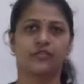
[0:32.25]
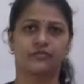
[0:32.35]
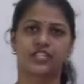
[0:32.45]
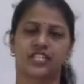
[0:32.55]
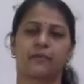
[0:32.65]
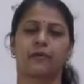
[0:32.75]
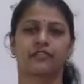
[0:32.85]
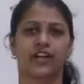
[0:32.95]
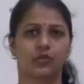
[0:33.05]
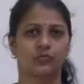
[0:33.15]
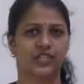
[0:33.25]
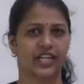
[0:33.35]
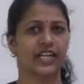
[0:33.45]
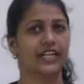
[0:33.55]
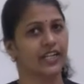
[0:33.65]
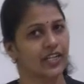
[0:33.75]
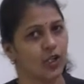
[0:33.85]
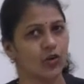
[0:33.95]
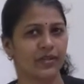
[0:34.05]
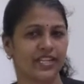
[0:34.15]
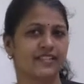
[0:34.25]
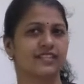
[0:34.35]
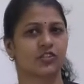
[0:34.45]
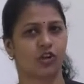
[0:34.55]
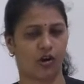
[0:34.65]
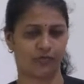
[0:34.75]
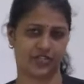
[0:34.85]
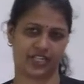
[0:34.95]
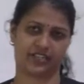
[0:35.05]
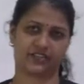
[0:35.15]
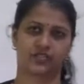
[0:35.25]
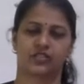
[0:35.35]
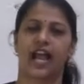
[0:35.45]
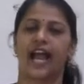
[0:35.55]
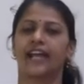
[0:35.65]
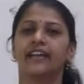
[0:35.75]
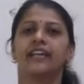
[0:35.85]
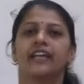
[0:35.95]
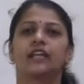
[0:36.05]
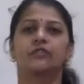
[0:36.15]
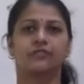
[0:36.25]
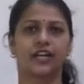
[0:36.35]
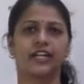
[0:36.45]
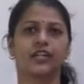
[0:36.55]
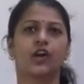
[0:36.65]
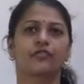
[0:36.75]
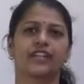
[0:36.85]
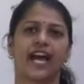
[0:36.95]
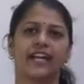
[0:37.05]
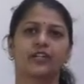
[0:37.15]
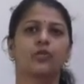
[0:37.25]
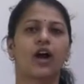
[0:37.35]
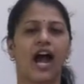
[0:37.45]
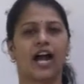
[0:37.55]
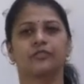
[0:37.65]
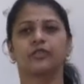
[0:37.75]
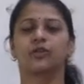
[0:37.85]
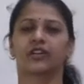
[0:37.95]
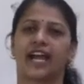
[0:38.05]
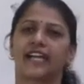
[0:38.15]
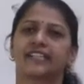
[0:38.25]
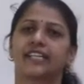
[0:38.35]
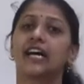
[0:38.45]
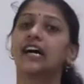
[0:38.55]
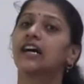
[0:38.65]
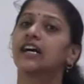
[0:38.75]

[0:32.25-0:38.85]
Which type of the object? Luminous object. And in front of that you have to write the